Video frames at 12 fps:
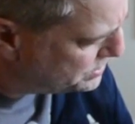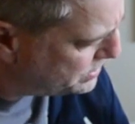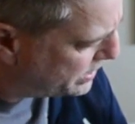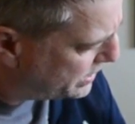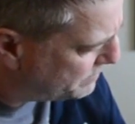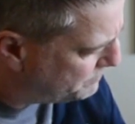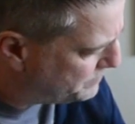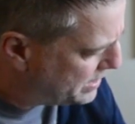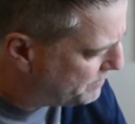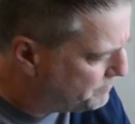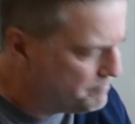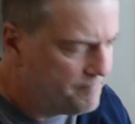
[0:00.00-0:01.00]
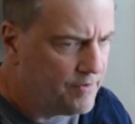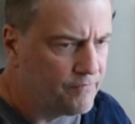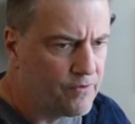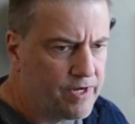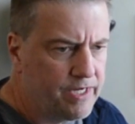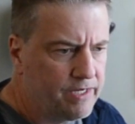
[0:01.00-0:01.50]
Feel
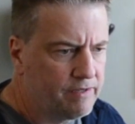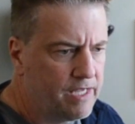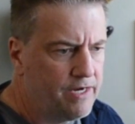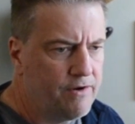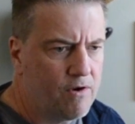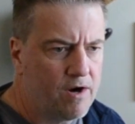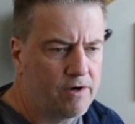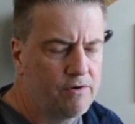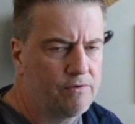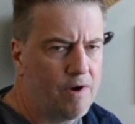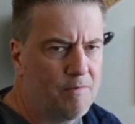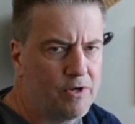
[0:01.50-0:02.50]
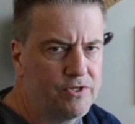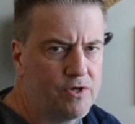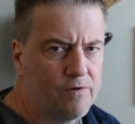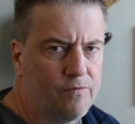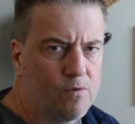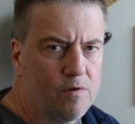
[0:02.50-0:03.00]
free to get into our Kramer
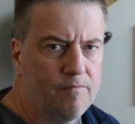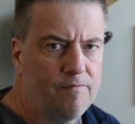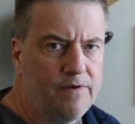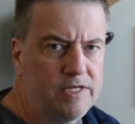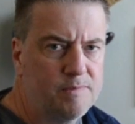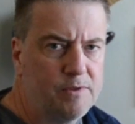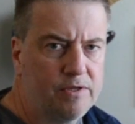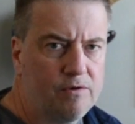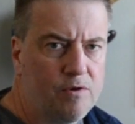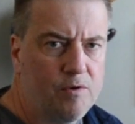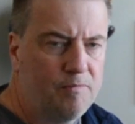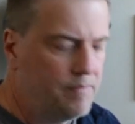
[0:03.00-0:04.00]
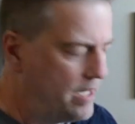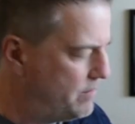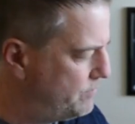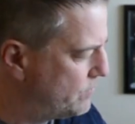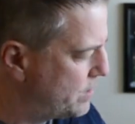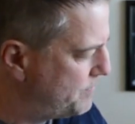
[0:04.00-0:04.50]
Guitar Forum Facebook group.
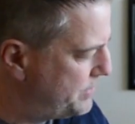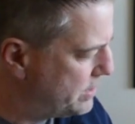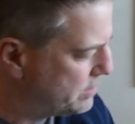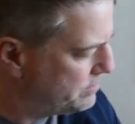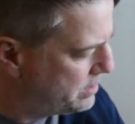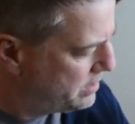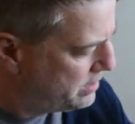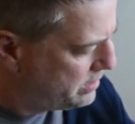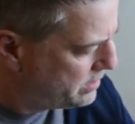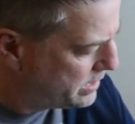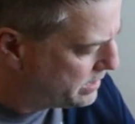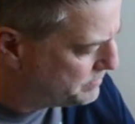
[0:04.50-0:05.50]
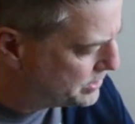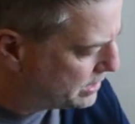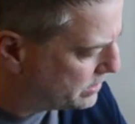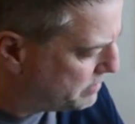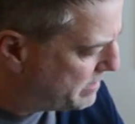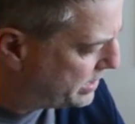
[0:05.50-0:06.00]
We're up there
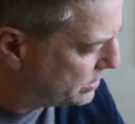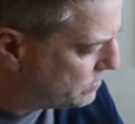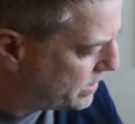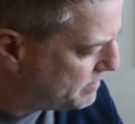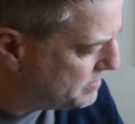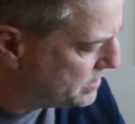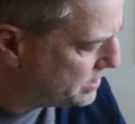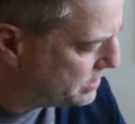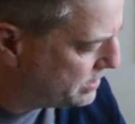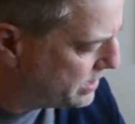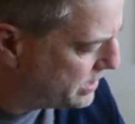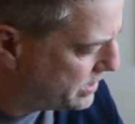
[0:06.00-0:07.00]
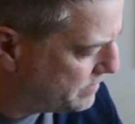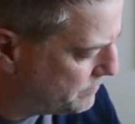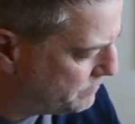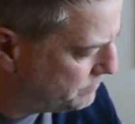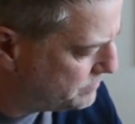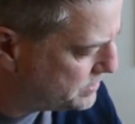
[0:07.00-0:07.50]
talking about it quite a bit.
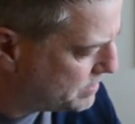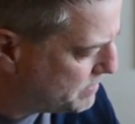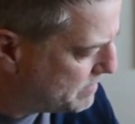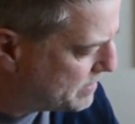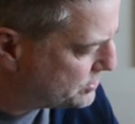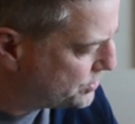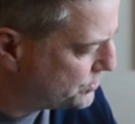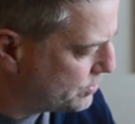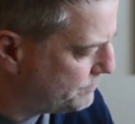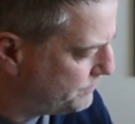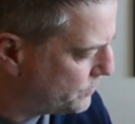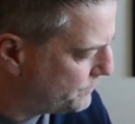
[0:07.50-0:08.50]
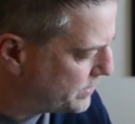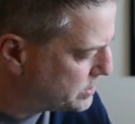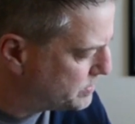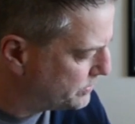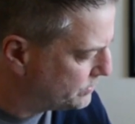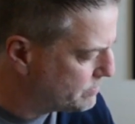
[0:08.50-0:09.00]
Send me a message through
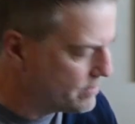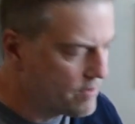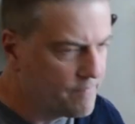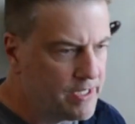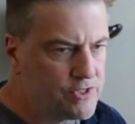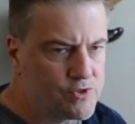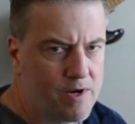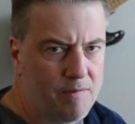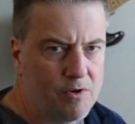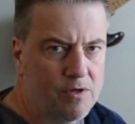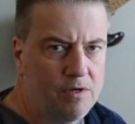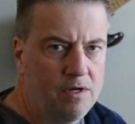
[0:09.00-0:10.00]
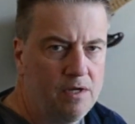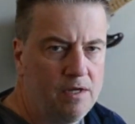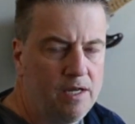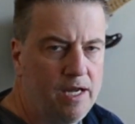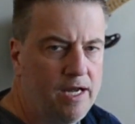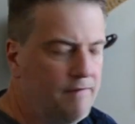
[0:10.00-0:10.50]
Facebook through our Vintage Kramer
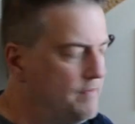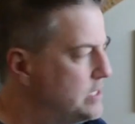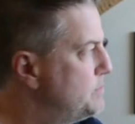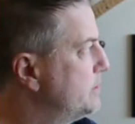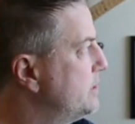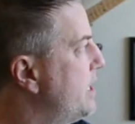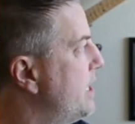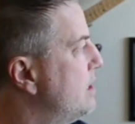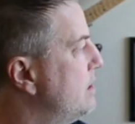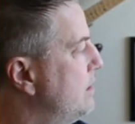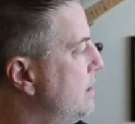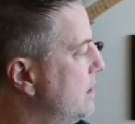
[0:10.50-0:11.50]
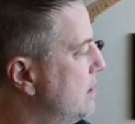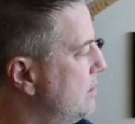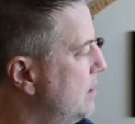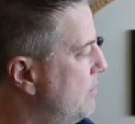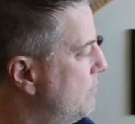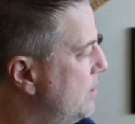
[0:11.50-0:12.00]
Facebook account, and
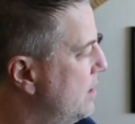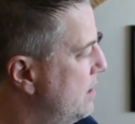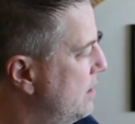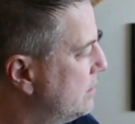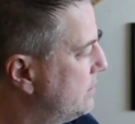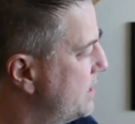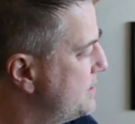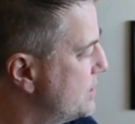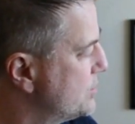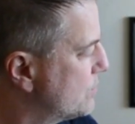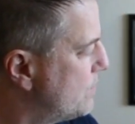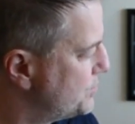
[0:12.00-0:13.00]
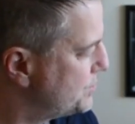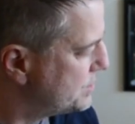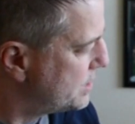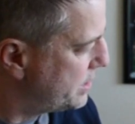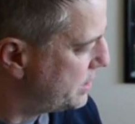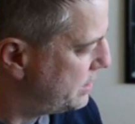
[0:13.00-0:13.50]
glad to answer questions
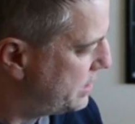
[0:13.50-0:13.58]
on it.